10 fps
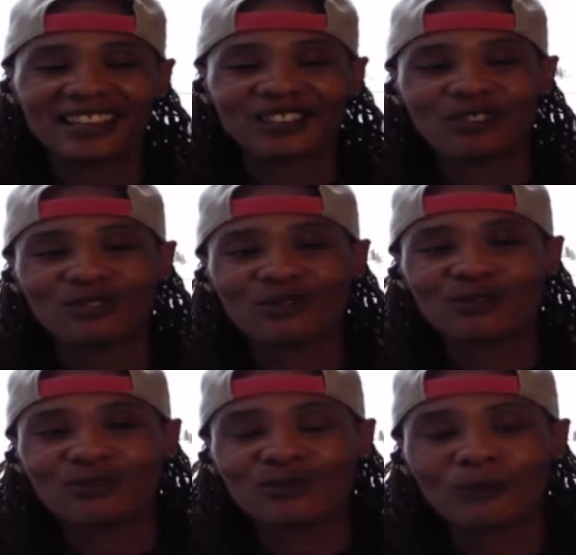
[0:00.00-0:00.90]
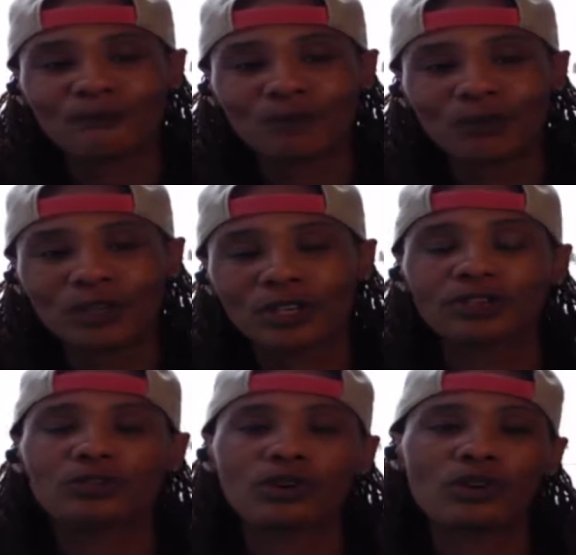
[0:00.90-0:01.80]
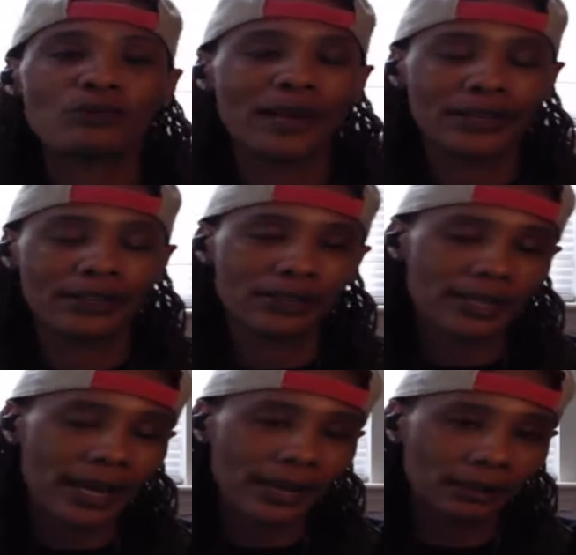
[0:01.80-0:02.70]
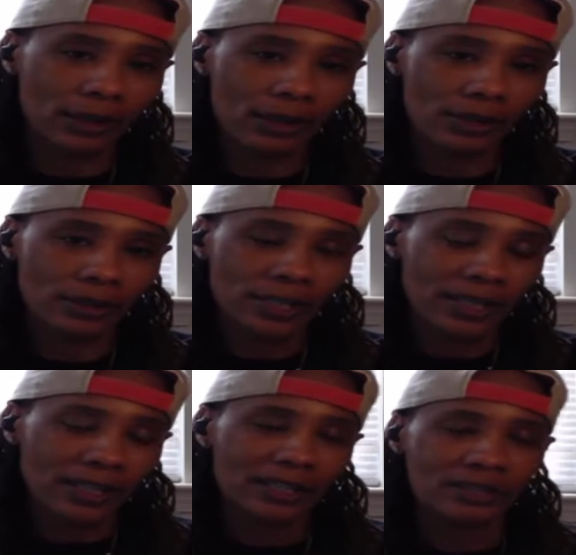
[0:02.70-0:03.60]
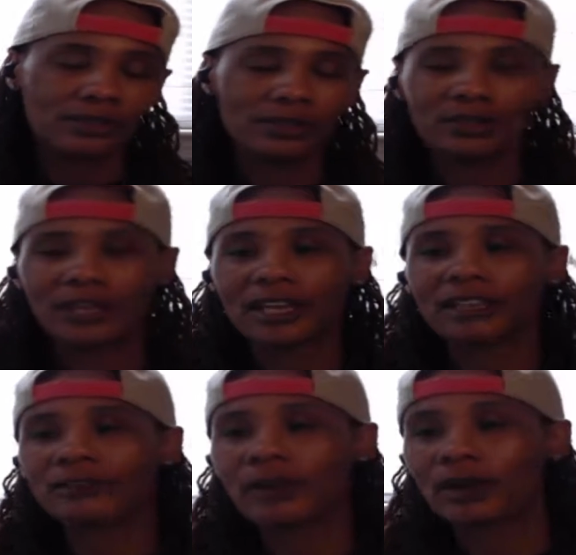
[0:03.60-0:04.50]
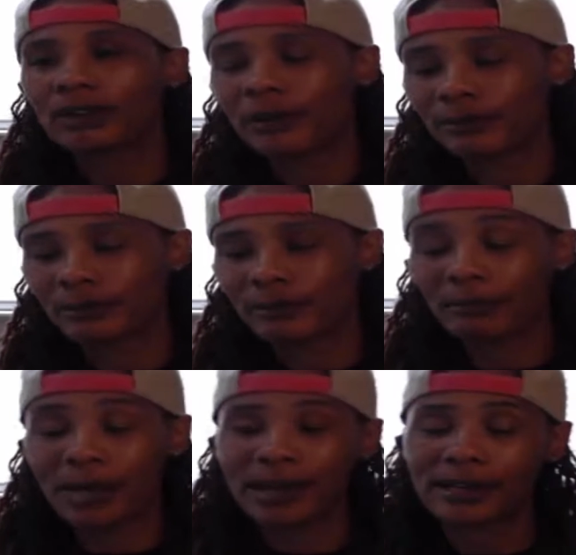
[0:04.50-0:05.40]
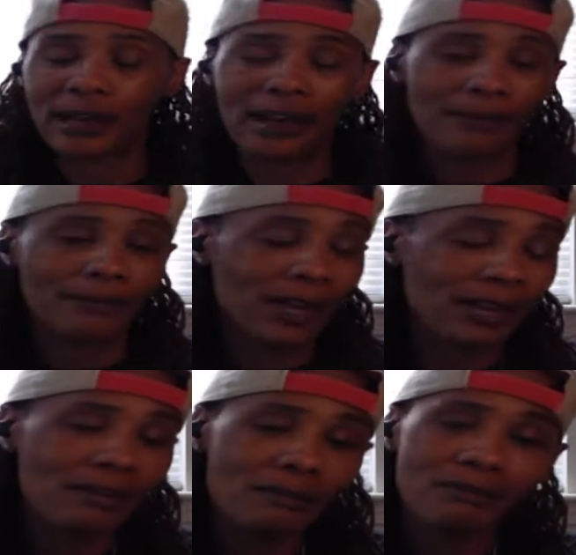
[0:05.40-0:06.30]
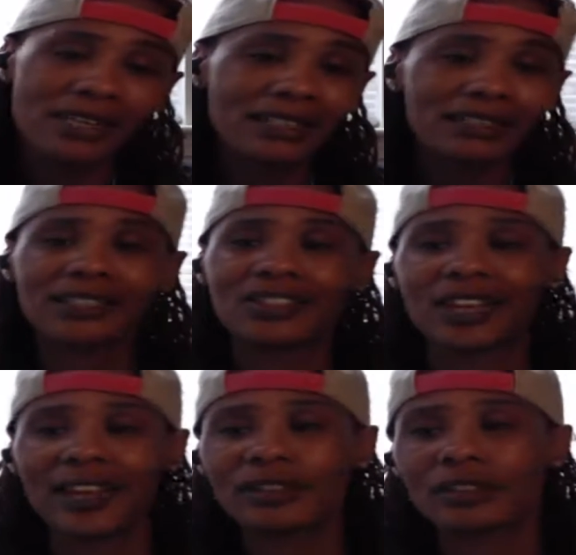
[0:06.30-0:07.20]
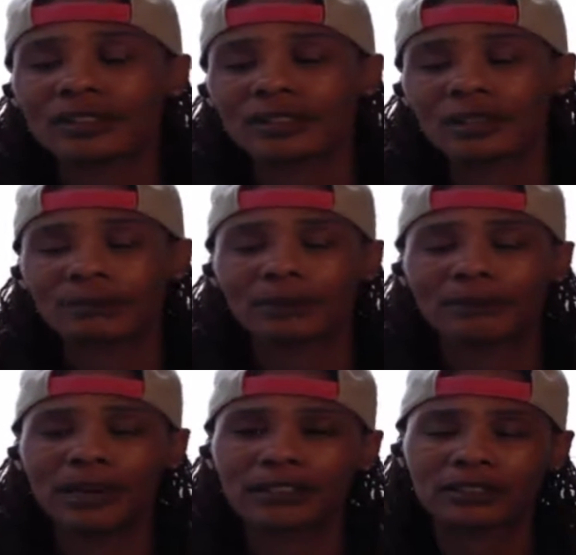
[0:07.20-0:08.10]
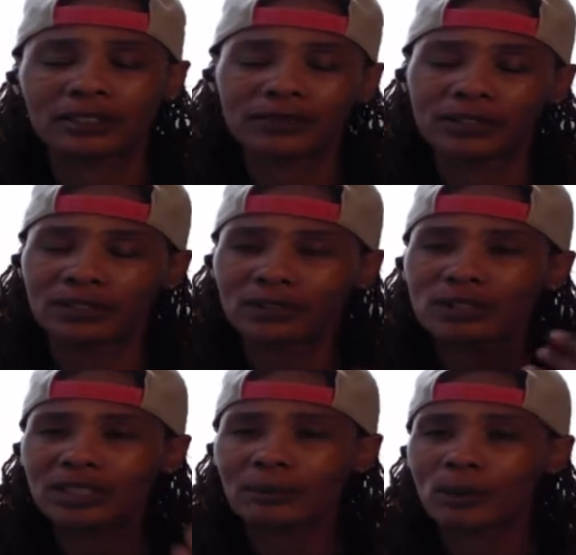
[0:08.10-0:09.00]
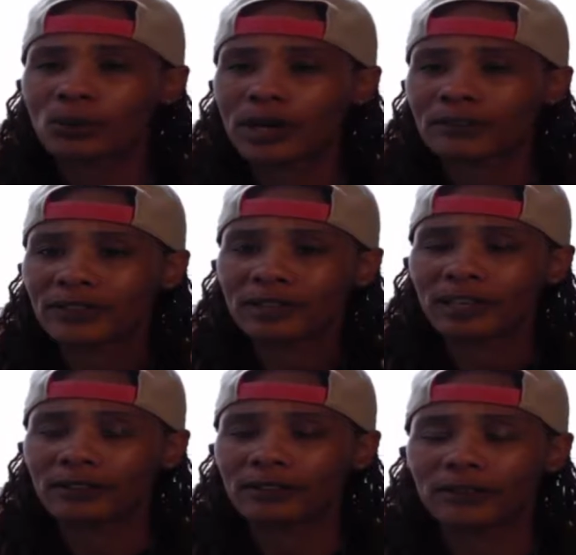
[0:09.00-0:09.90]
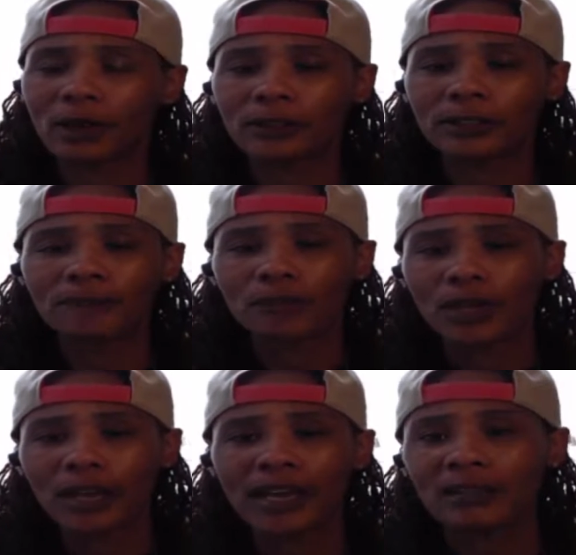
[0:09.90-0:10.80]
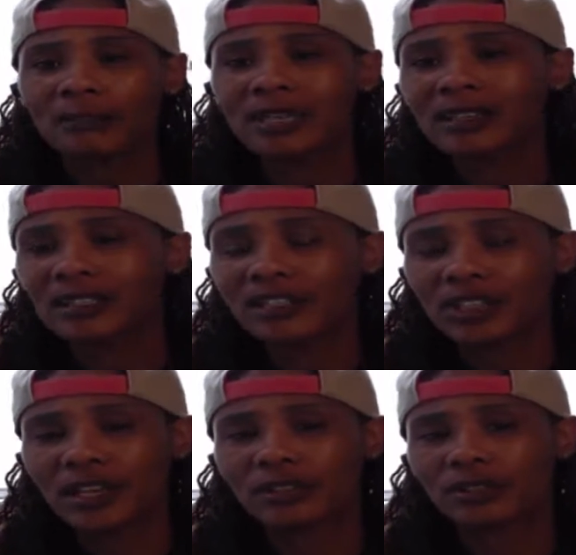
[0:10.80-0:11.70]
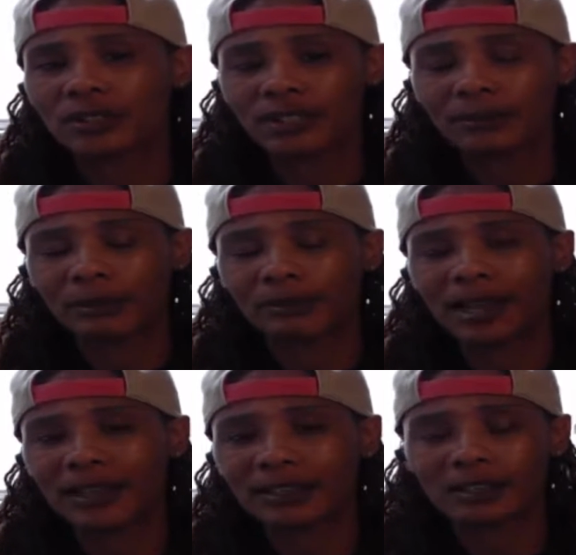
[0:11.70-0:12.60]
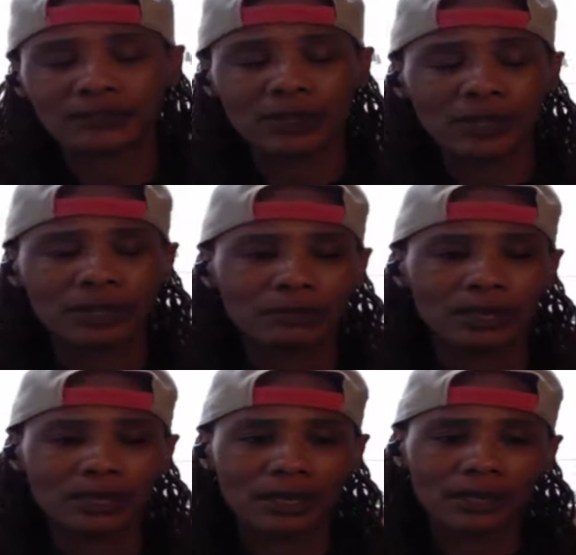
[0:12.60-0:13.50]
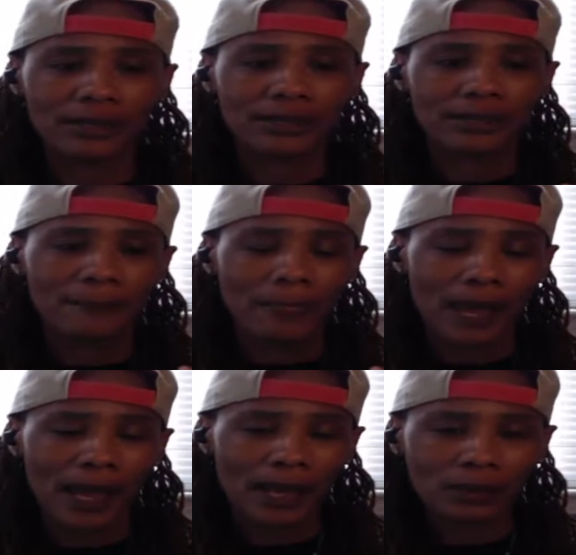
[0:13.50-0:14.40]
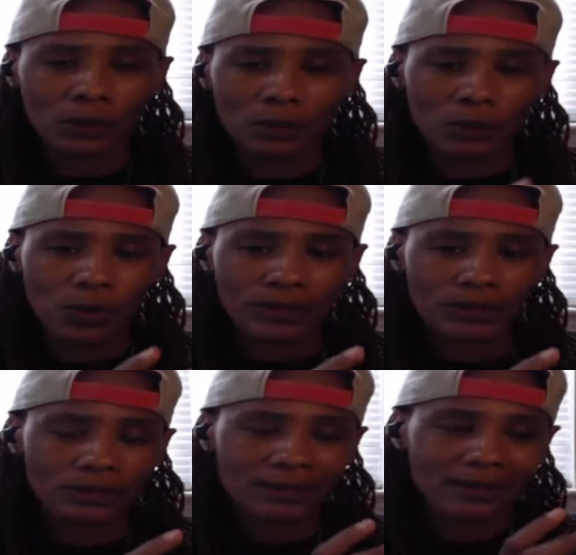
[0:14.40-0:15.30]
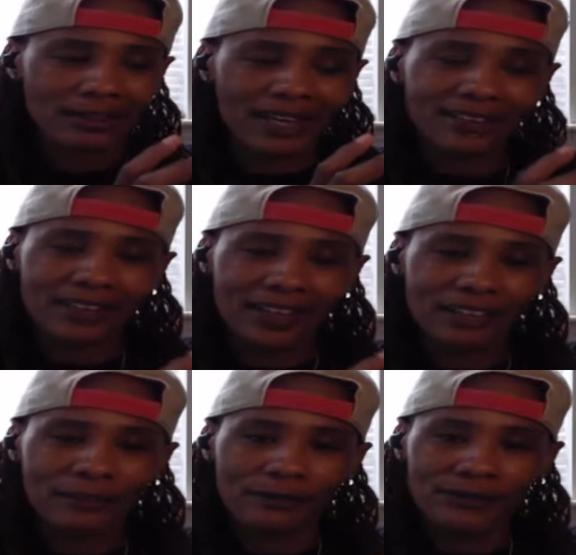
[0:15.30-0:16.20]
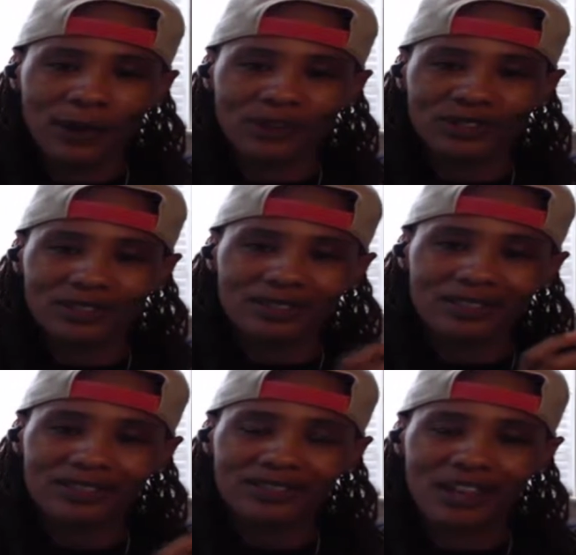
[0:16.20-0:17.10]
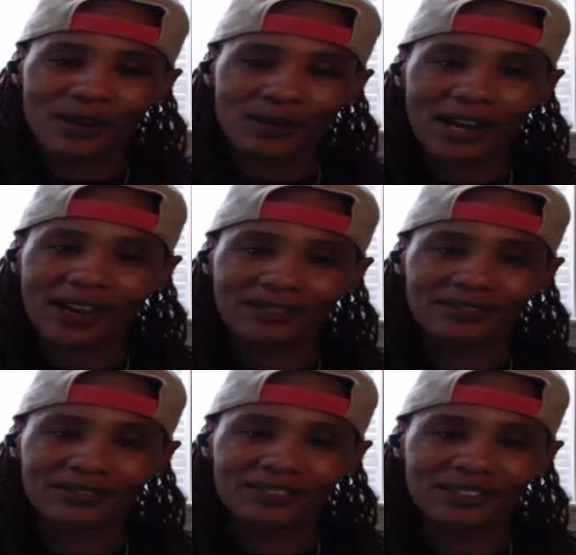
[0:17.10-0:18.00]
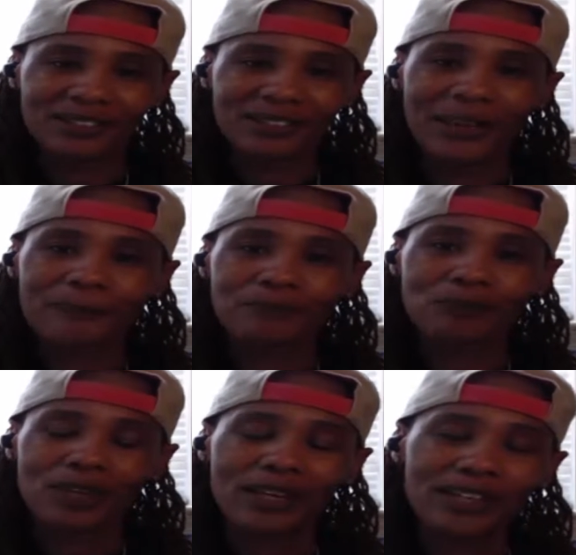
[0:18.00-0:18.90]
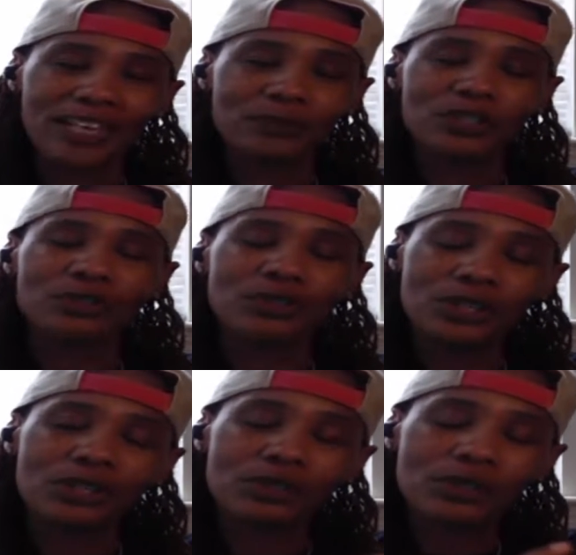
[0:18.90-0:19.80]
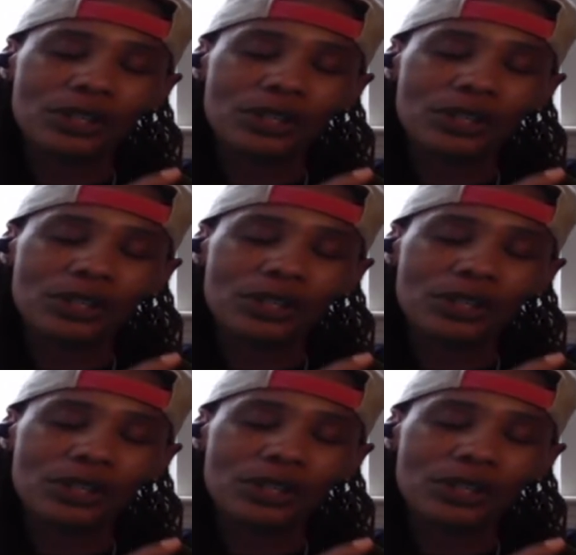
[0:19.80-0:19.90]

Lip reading: to control my inner dialogue. As soon as a negative thought comes to my mind, I immediately change it to something positive. As soon as I'm aware of that negative thought, I immediately change it to something positive, because I don't want that negative thought to stay around. Okay? And that's what you can